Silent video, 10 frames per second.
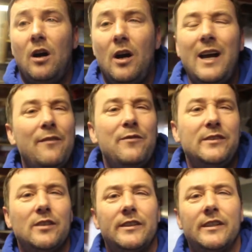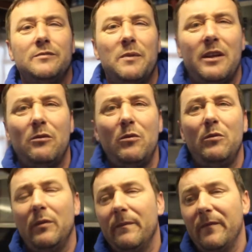I have these ideas, but they're
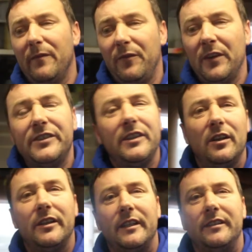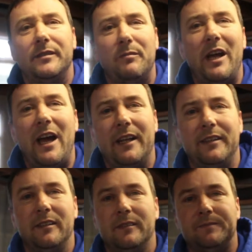all fuzzy ideas in my
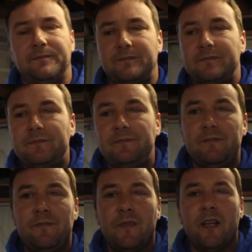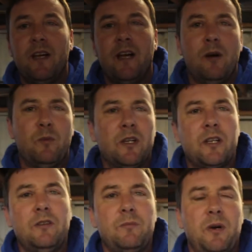head, and when I
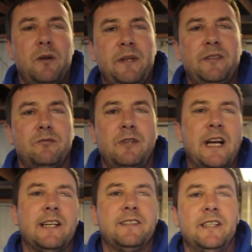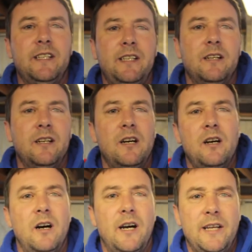go to put them into reality
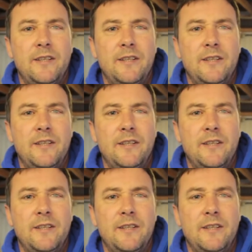I